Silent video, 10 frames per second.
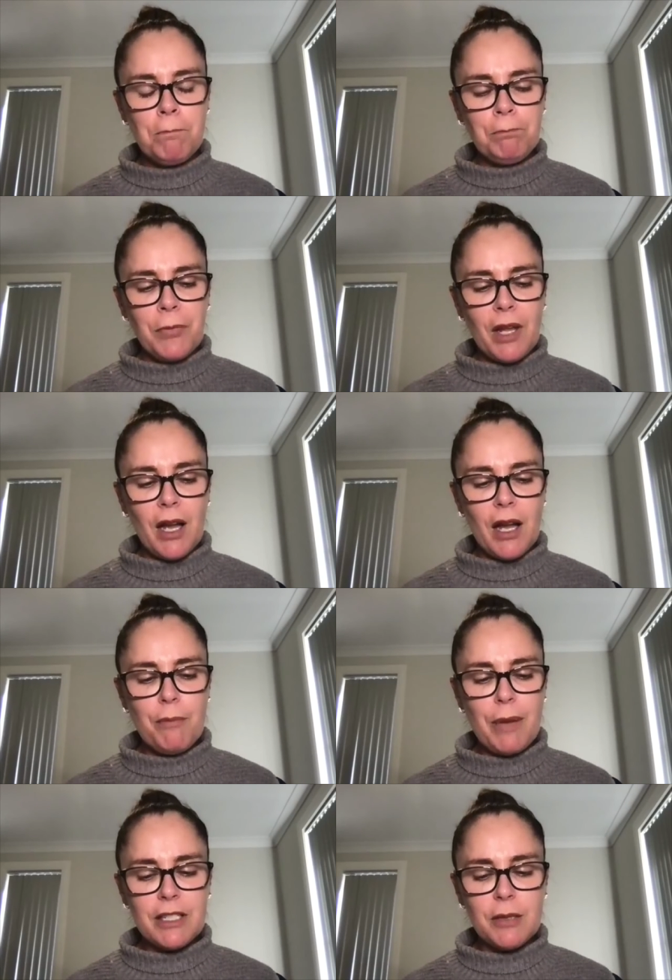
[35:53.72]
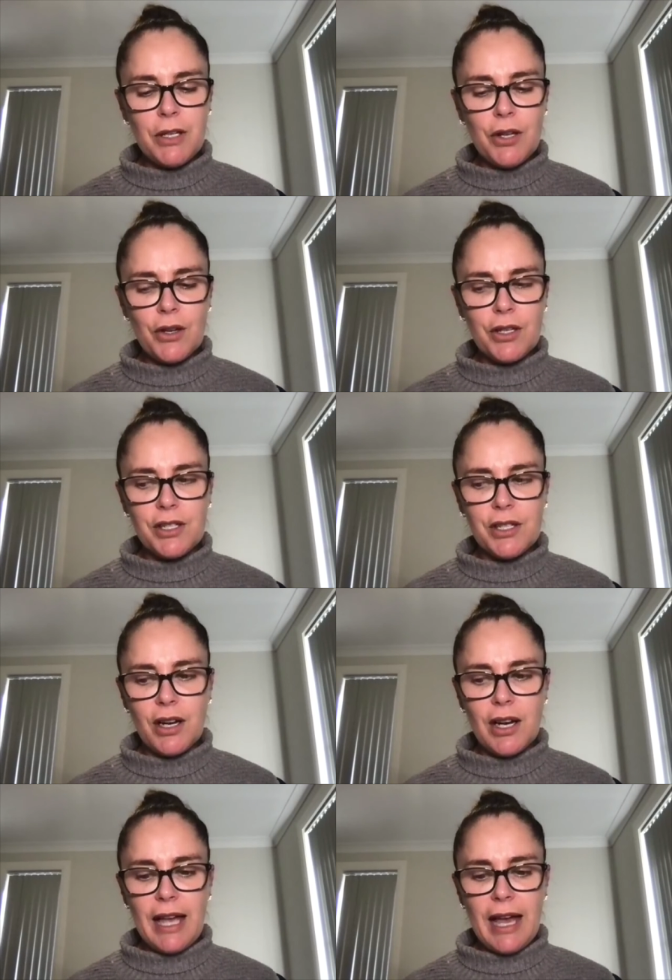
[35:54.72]
But to be honest,
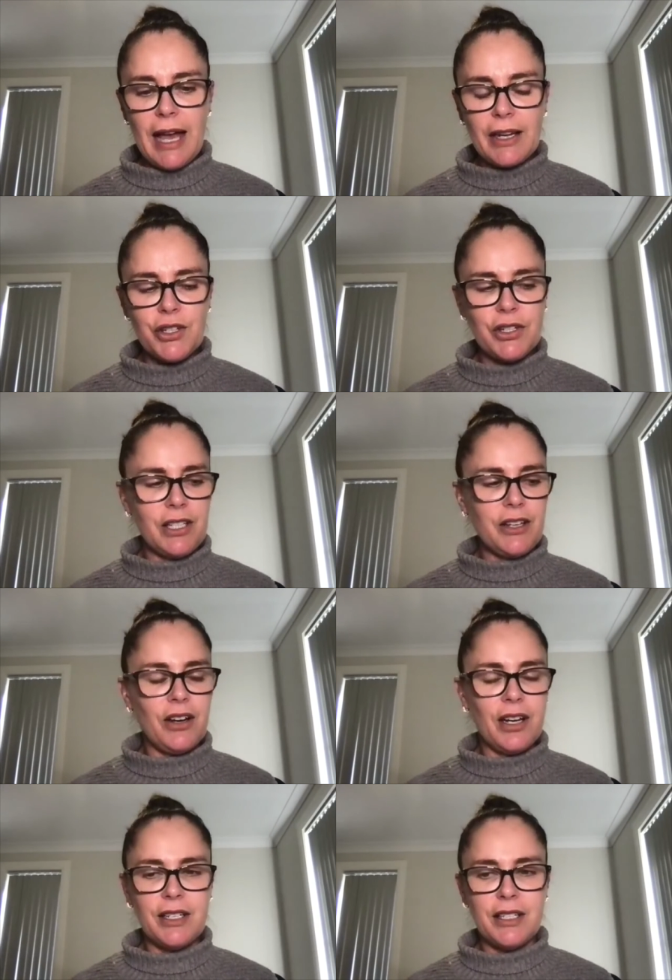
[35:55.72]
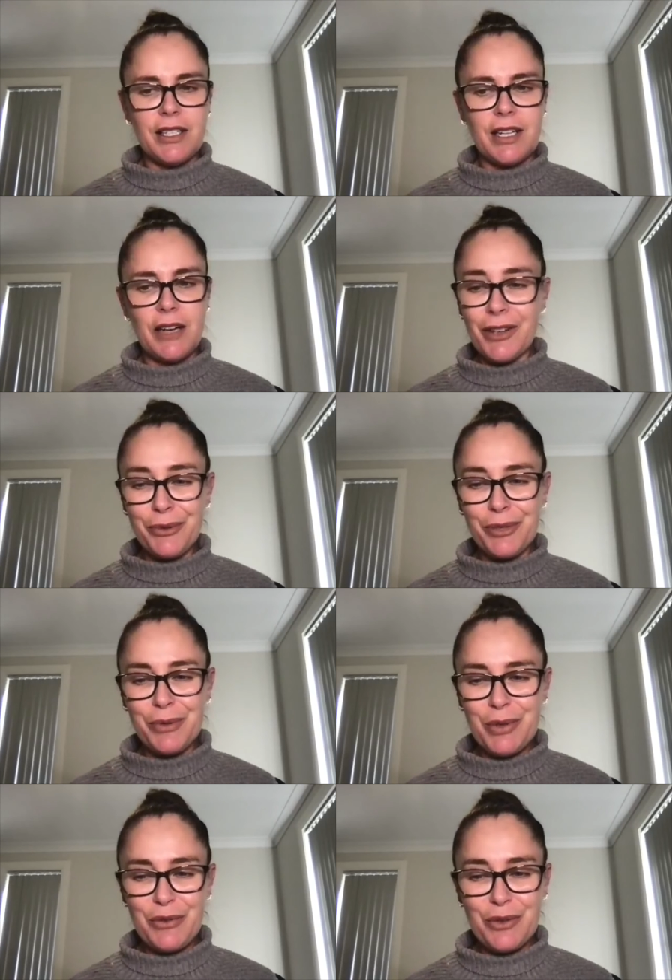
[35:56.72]
I actually kind of discovered it was a
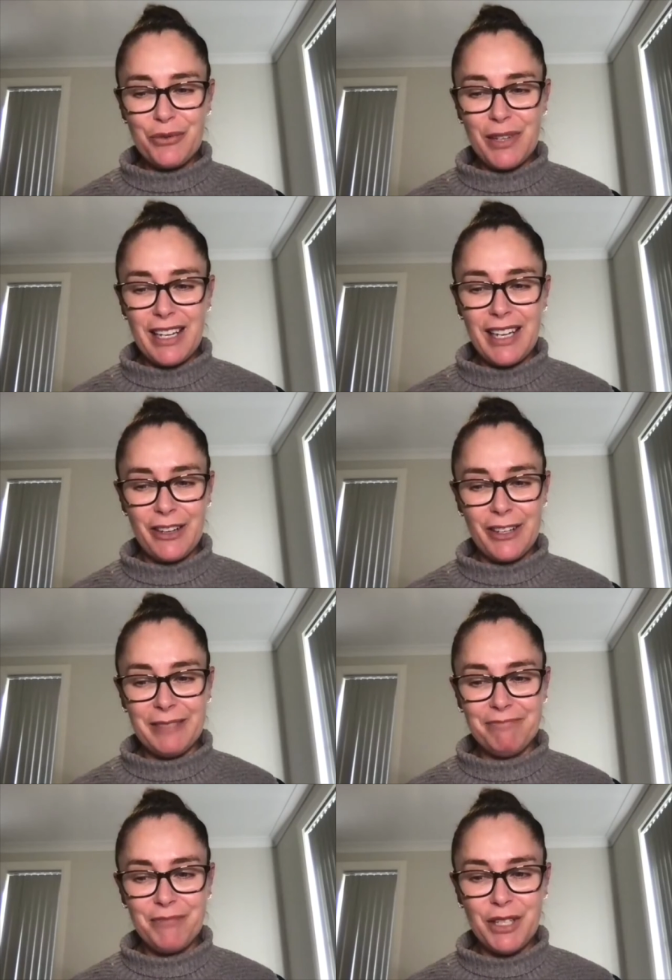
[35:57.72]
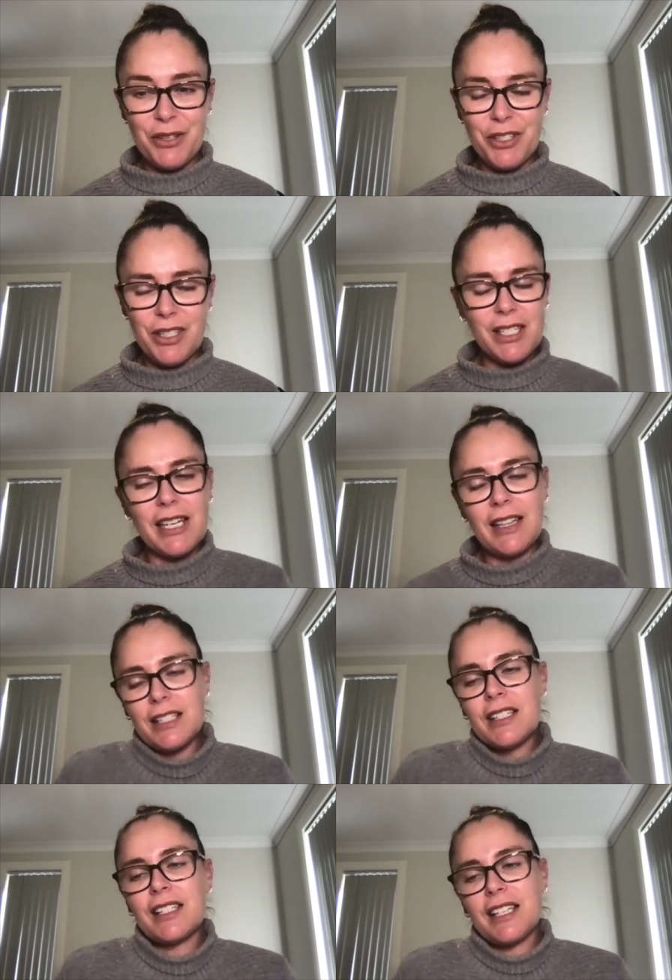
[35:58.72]
bit of a red herring because let's
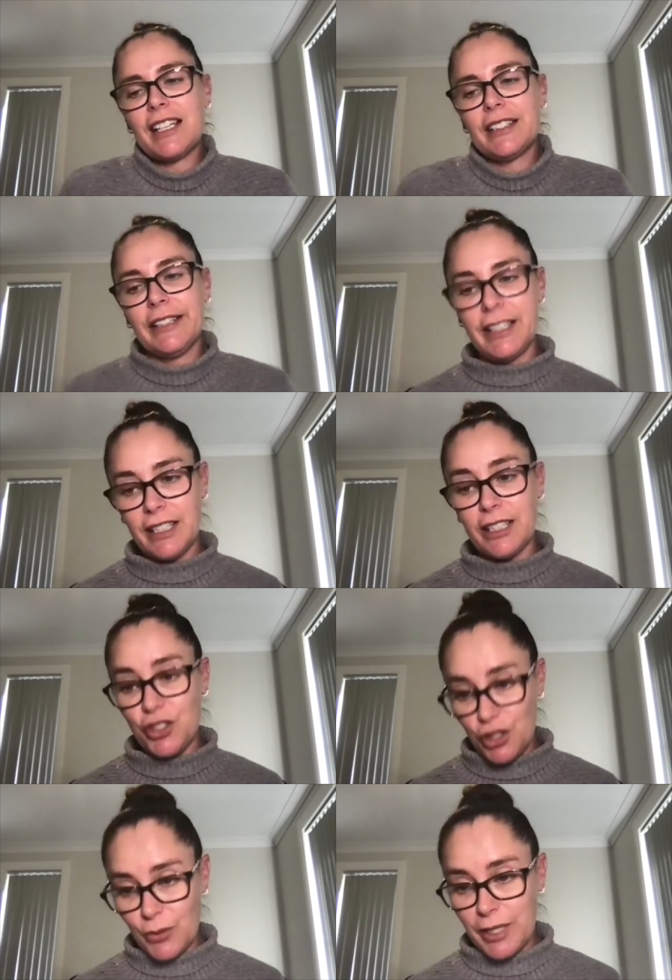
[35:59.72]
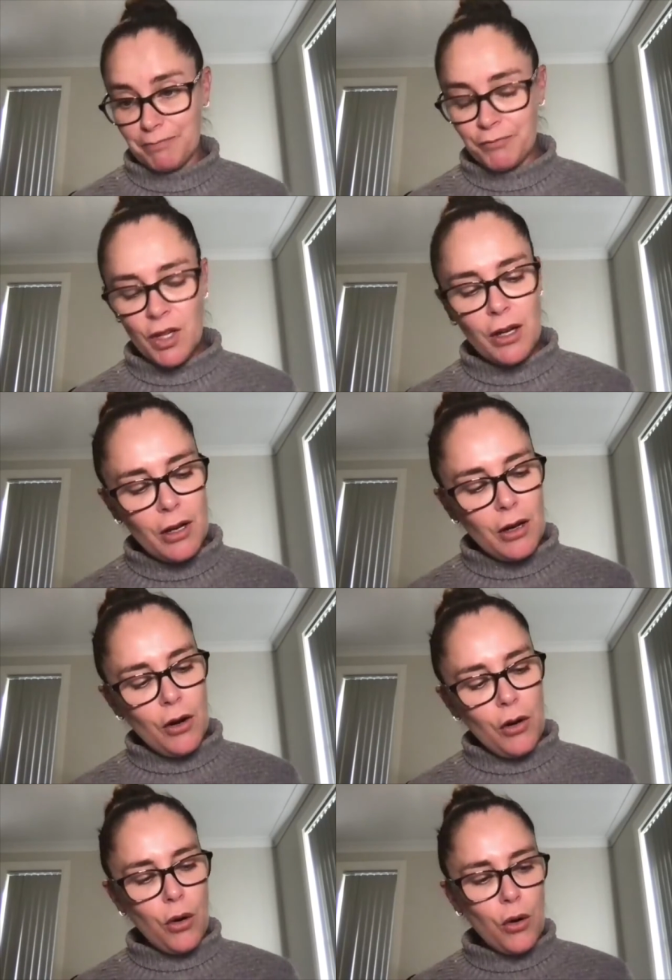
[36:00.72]
just take licking and chewing.
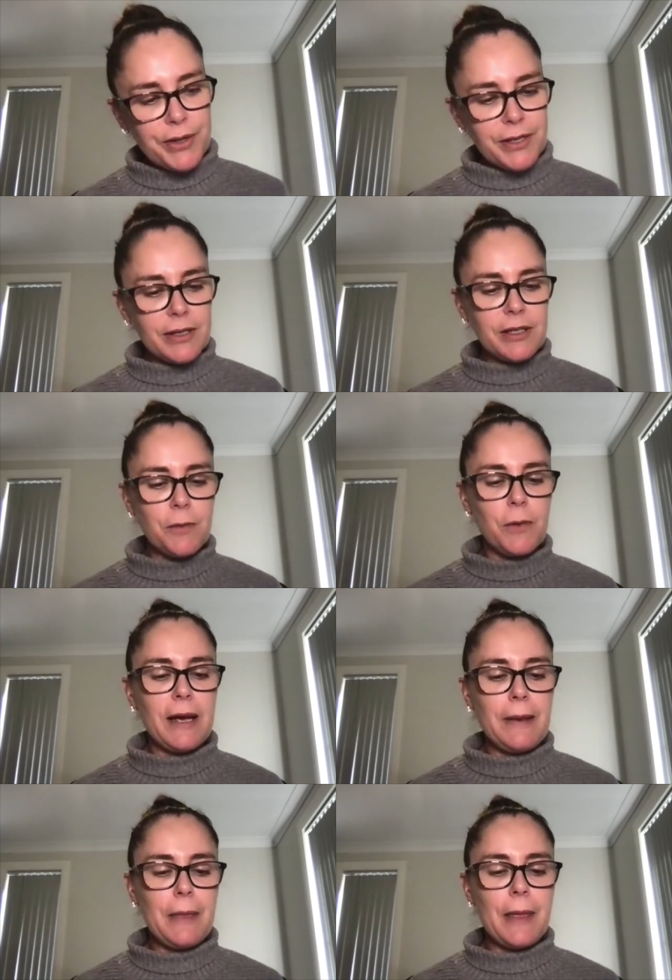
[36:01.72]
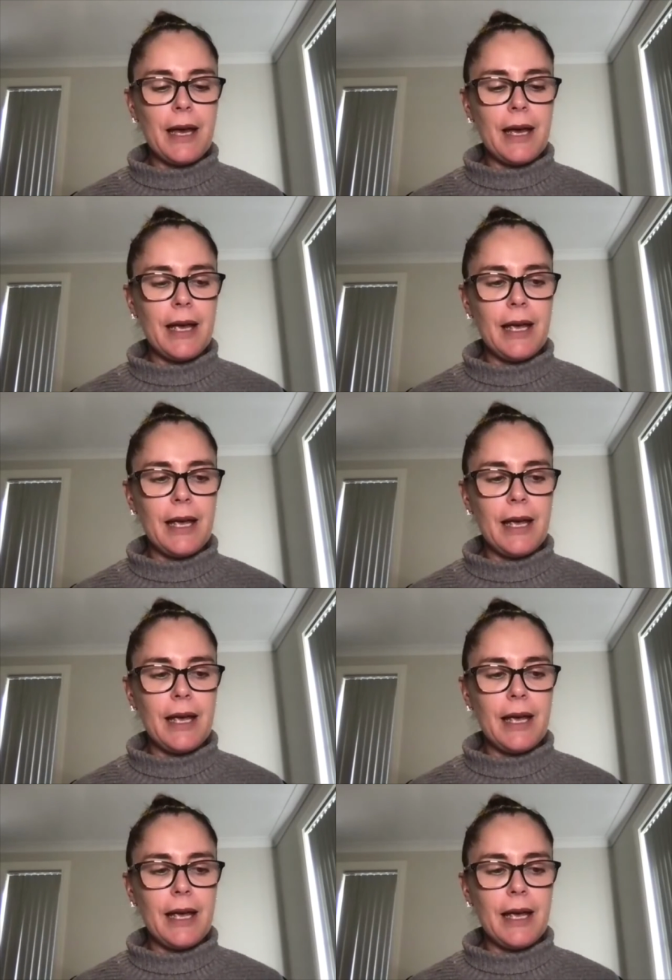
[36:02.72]
Horses, when they